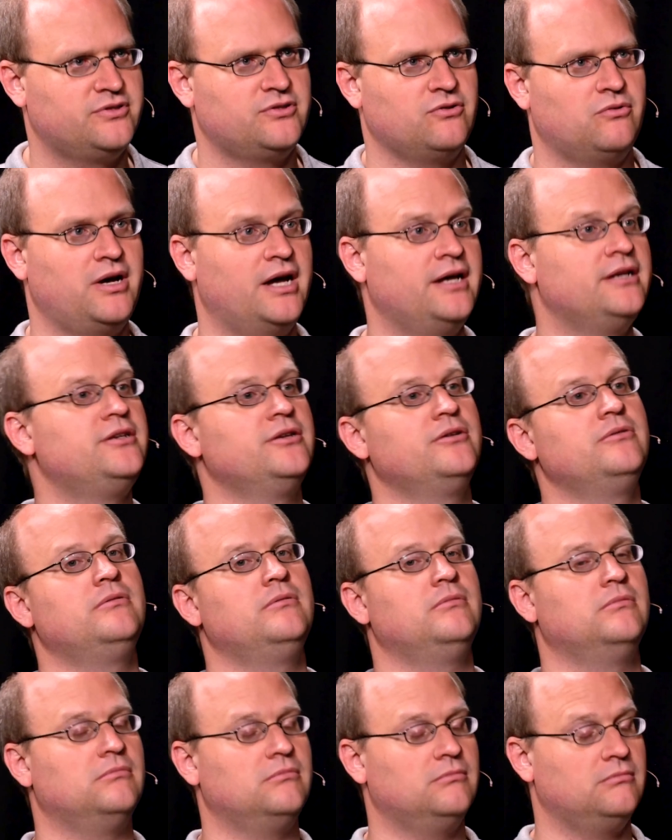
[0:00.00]
So I
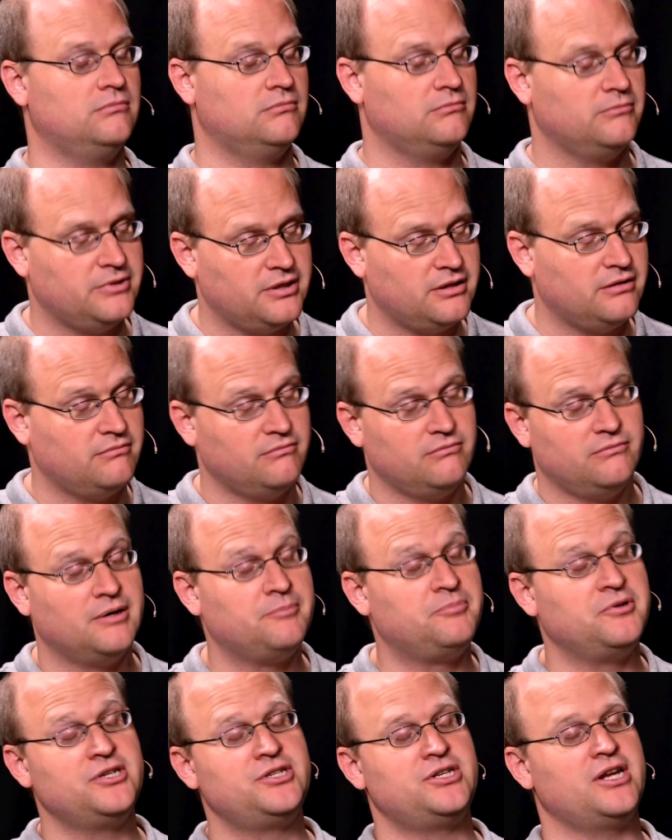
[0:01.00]
do
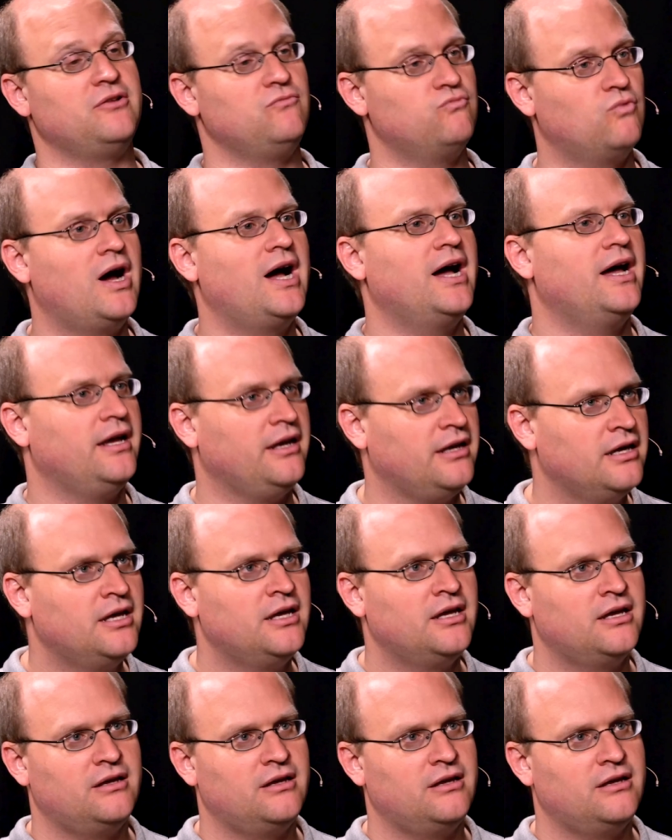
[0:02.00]
appreciate why